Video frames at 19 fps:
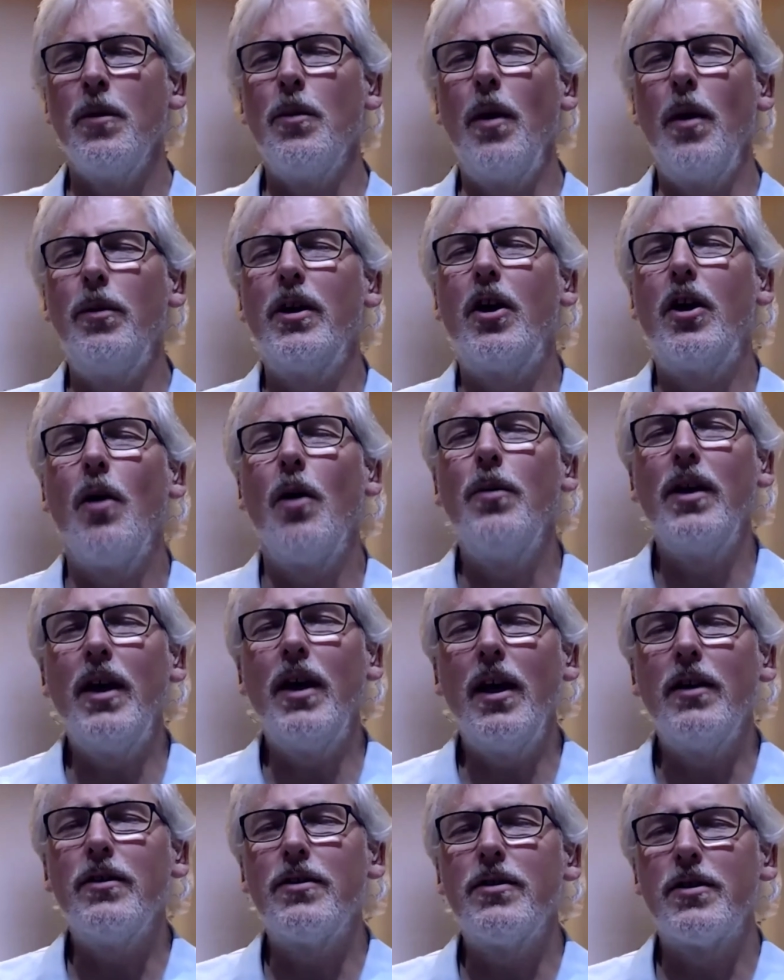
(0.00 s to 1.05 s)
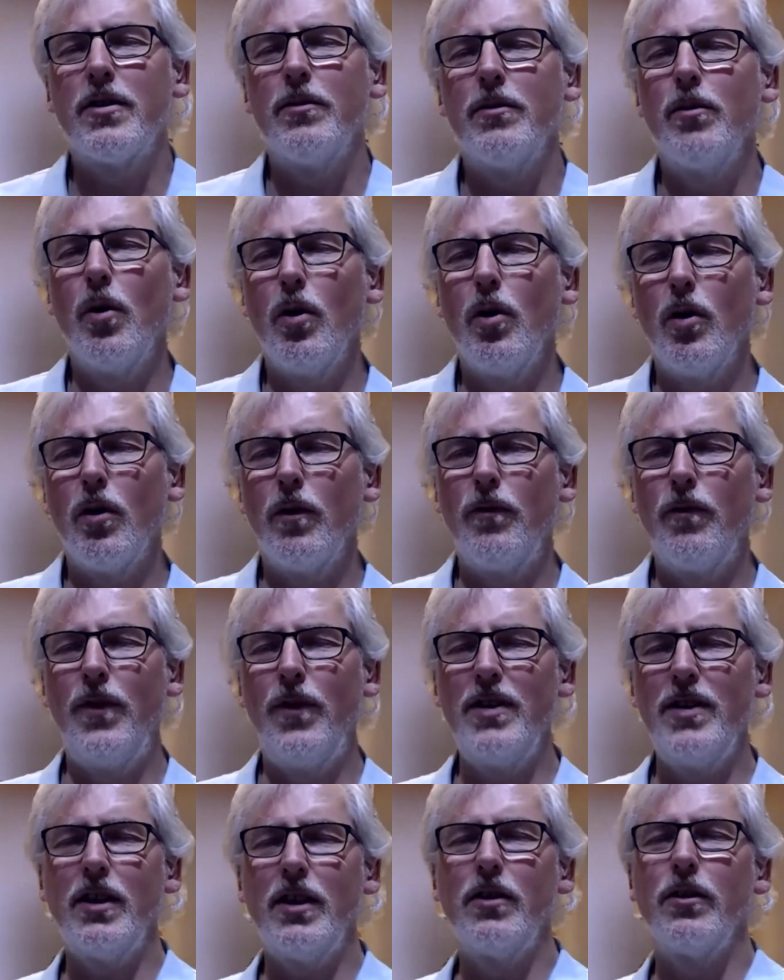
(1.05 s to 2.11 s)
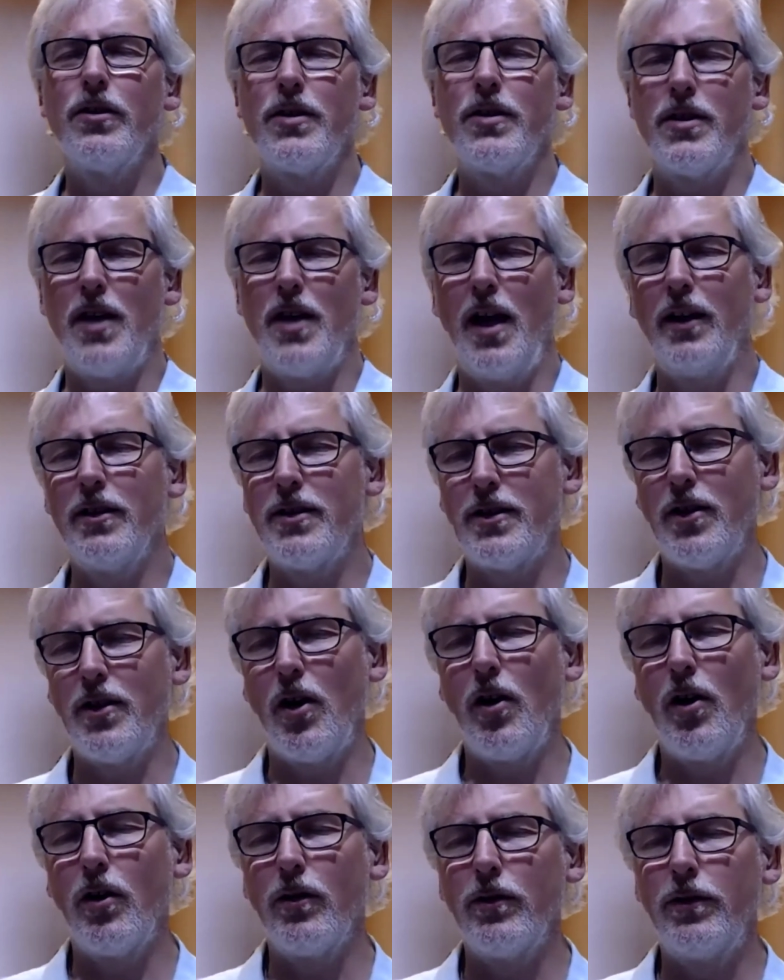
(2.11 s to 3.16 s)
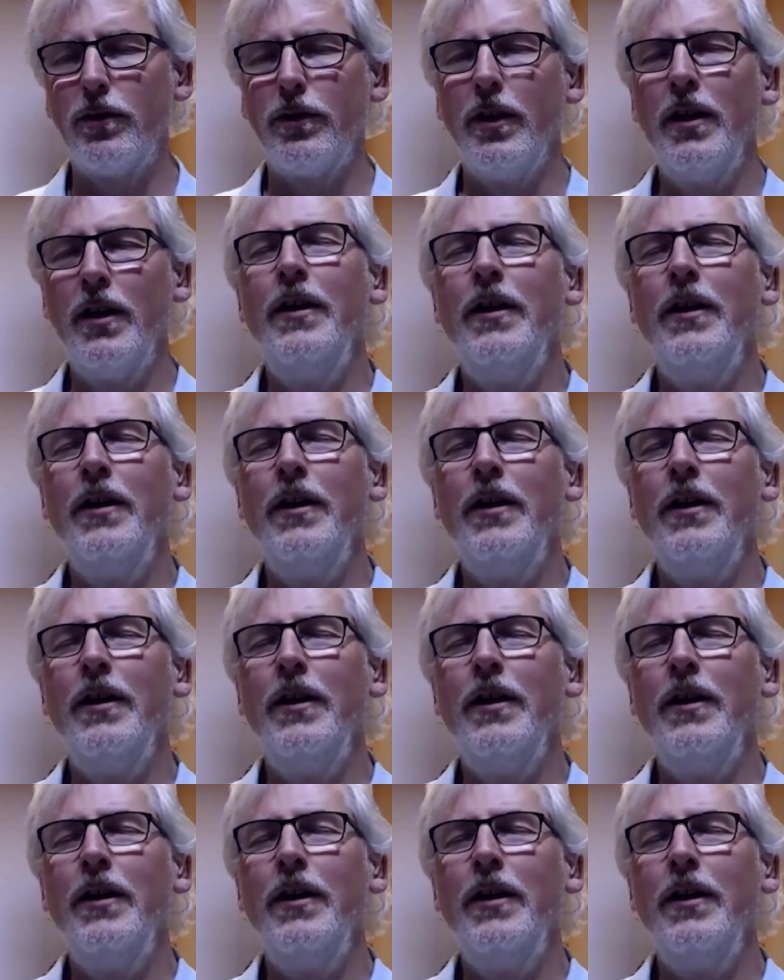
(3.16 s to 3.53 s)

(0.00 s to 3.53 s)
maybe coming into more physical sense of,